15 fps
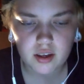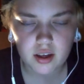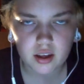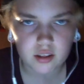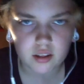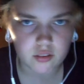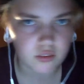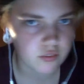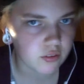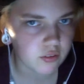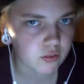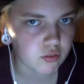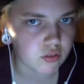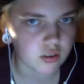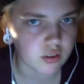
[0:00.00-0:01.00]
I do feel
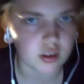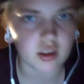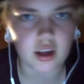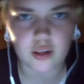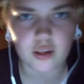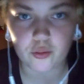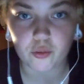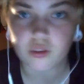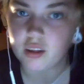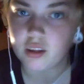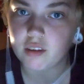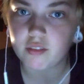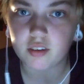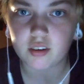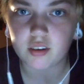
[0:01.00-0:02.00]
like I look
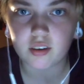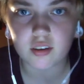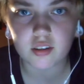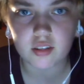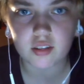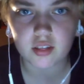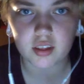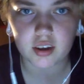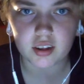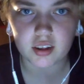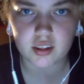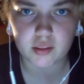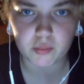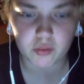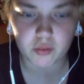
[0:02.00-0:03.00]
different than I
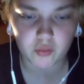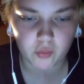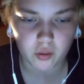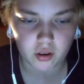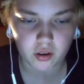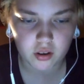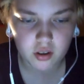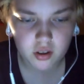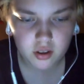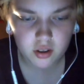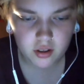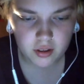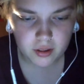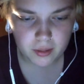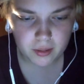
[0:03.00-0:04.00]
did before.
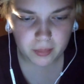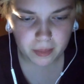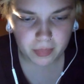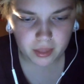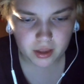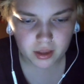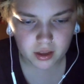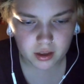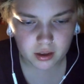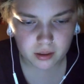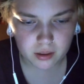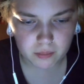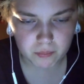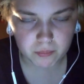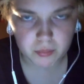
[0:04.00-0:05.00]

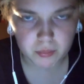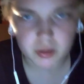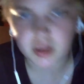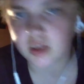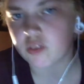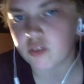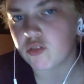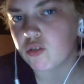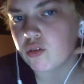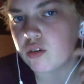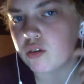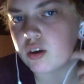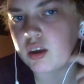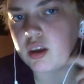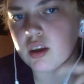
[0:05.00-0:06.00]
But yeah,
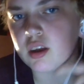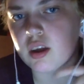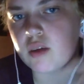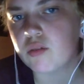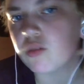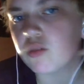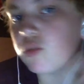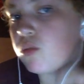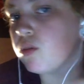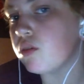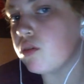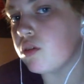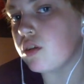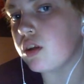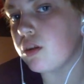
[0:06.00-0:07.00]
jawline, I do want
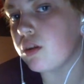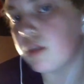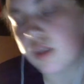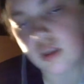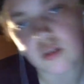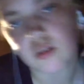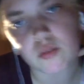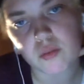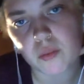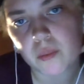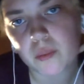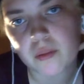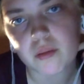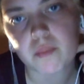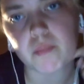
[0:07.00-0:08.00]
it to,
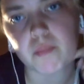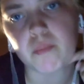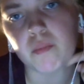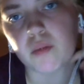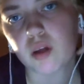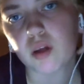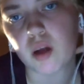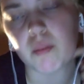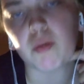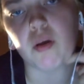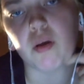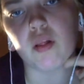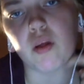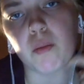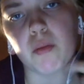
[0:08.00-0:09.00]
come out a
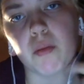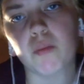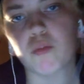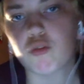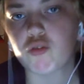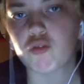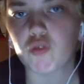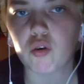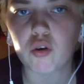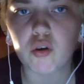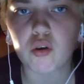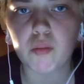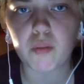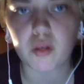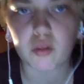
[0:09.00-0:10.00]
little bit more stronger,
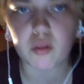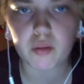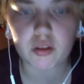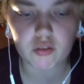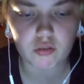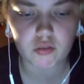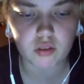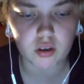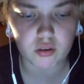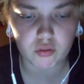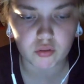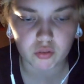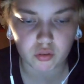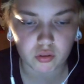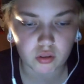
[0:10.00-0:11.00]
but the way it's going now is
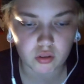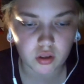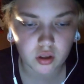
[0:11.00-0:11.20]
good.